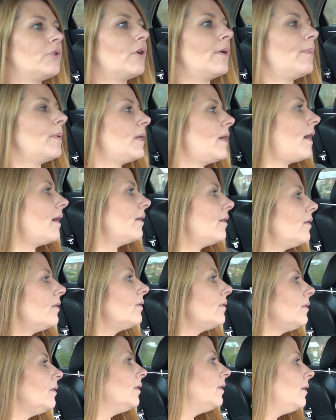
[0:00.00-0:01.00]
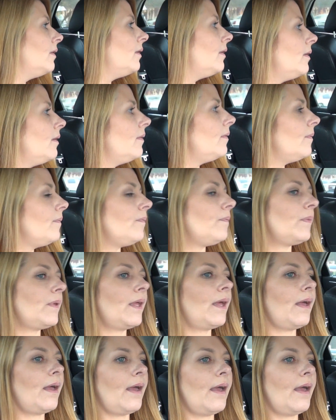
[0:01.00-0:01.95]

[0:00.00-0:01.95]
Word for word: trip attire. I'll wear this, I don't care.